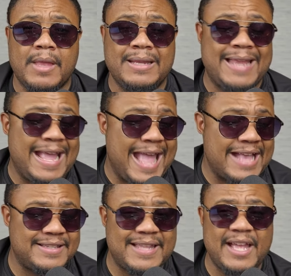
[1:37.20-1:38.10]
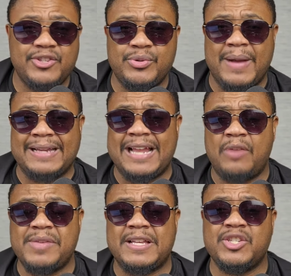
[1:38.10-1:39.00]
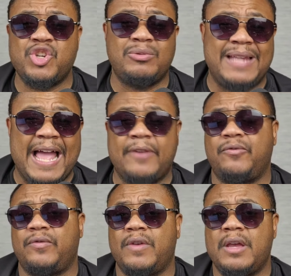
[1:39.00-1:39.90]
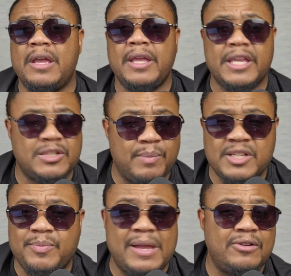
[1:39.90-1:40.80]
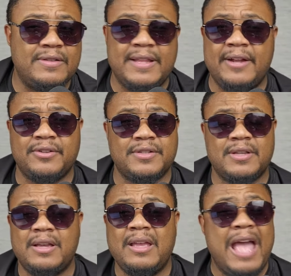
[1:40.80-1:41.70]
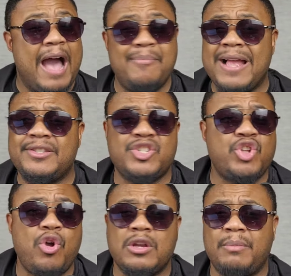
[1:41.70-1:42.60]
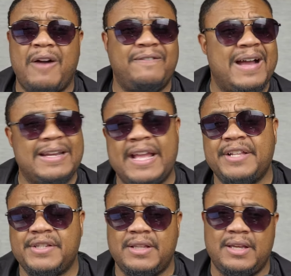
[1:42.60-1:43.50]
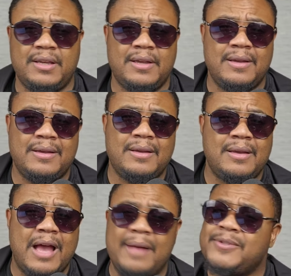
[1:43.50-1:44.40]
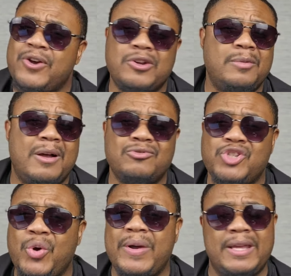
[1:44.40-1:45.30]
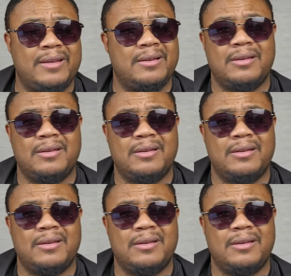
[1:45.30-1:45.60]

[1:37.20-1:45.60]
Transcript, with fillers: they can't stand you right now because your life is much better than theirs. I'm not just talking about financially. I'm talking about joy.